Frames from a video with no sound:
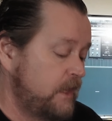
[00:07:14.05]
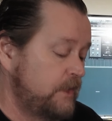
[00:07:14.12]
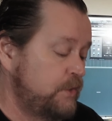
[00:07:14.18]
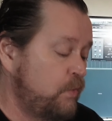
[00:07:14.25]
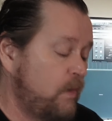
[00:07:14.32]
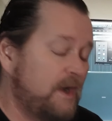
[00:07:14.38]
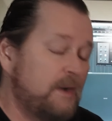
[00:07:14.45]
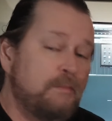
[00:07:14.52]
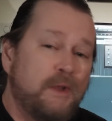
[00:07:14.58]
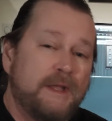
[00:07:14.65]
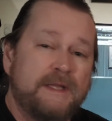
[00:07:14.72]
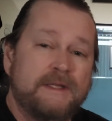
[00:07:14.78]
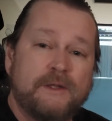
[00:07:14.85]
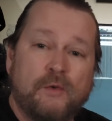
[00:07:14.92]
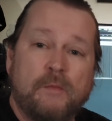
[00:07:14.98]
you wind up
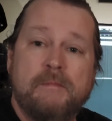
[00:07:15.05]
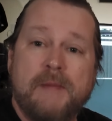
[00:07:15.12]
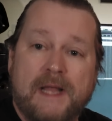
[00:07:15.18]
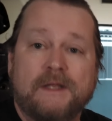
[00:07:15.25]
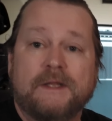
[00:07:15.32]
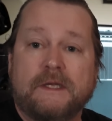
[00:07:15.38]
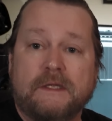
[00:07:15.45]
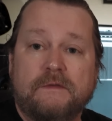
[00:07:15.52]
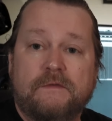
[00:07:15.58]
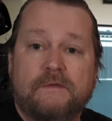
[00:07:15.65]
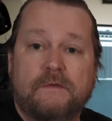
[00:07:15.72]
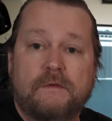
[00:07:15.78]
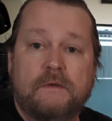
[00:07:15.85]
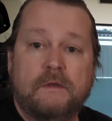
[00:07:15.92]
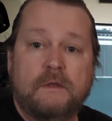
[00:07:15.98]
playing little
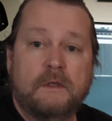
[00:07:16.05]
melodies.